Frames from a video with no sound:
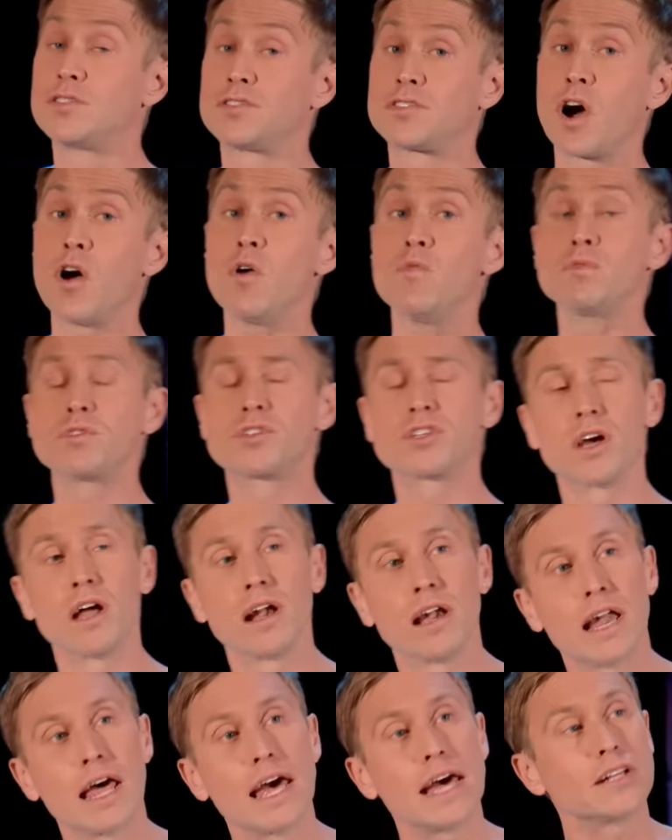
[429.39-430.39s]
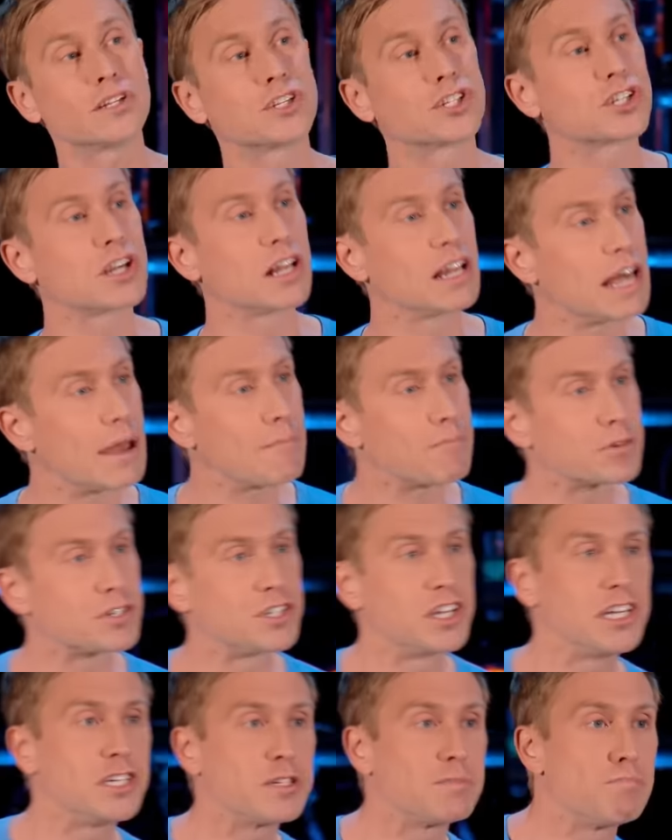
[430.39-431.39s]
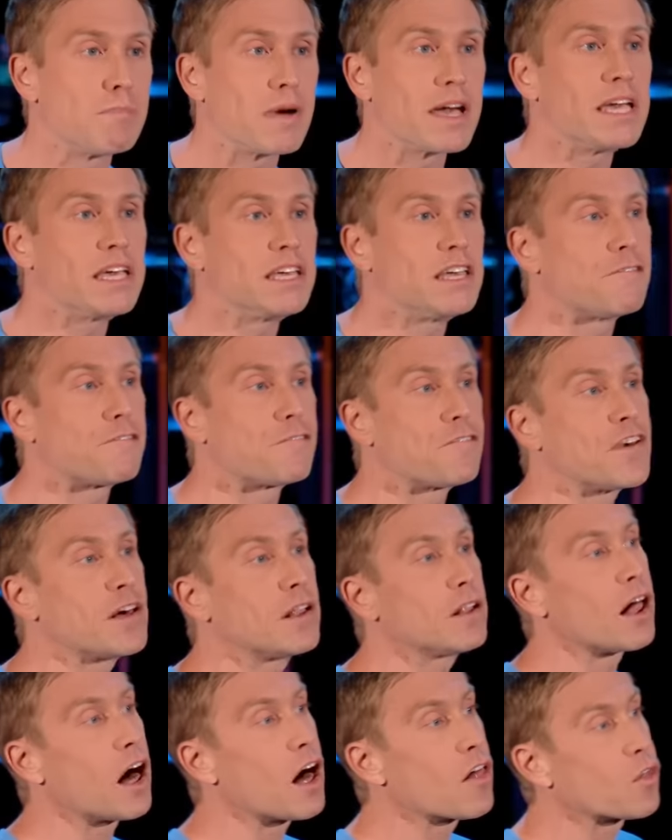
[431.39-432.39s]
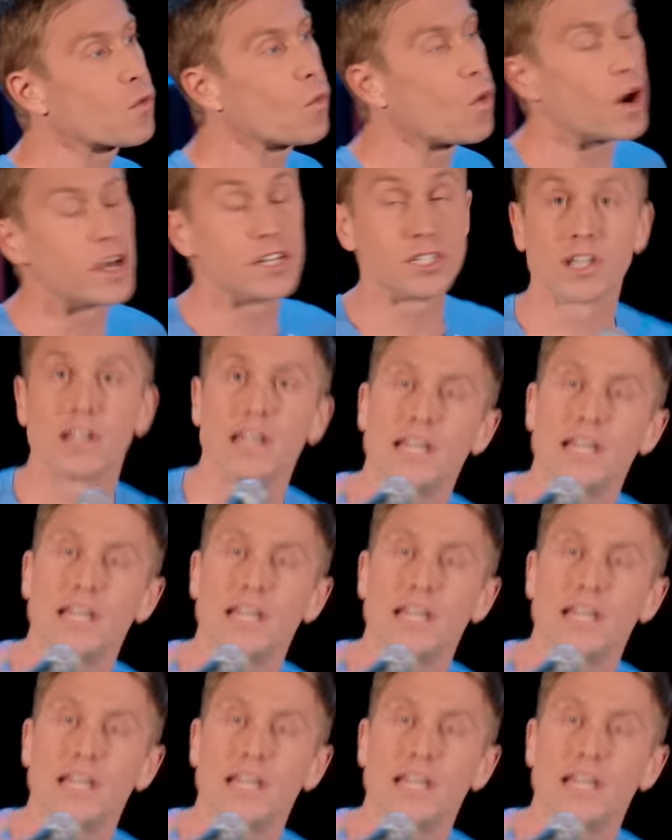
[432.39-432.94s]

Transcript: don't let celebrities make you feel otherwise.